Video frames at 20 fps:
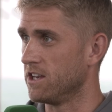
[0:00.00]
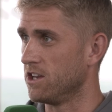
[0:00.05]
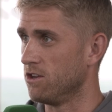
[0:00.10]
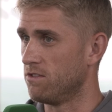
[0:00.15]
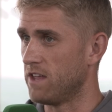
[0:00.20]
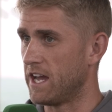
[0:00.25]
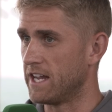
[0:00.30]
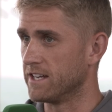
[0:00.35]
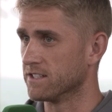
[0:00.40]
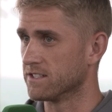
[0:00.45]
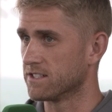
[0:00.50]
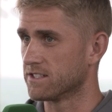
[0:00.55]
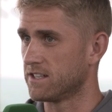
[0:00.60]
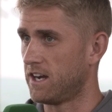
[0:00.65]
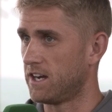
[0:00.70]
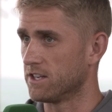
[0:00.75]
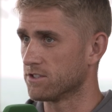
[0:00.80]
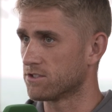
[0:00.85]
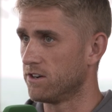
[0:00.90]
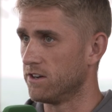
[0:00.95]
You then
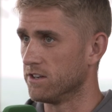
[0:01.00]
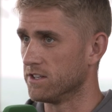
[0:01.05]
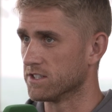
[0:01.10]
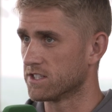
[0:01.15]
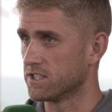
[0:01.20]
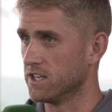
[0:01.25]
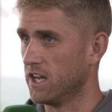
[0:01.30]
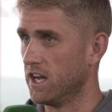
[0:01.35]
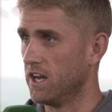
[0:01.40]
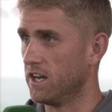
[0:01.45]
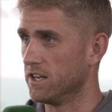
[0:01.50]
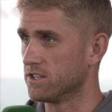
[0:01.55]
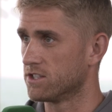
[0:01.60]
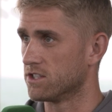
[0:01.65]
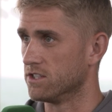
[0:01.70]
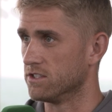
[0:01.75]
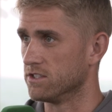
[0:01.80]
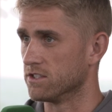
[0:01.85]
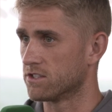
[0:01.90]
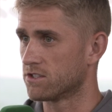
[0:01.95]
start trying to
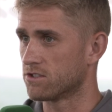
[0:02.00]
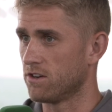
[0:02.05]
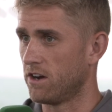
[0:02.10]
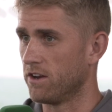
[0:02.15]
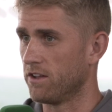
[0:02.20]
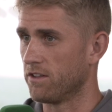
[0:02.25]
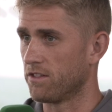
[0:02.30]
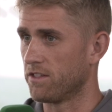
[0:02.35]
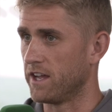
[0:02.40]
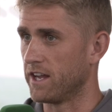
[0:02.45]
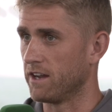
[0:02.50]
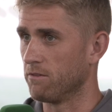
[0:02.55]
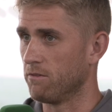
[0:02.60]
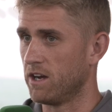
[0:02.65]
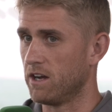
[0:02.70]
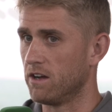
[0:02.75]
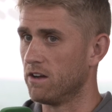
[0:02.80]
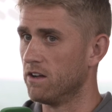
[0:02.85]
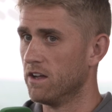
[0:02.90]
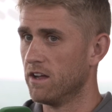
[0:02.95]
search and trying to think,
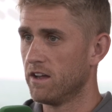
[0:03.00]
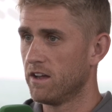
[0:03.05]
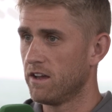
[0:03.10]
well,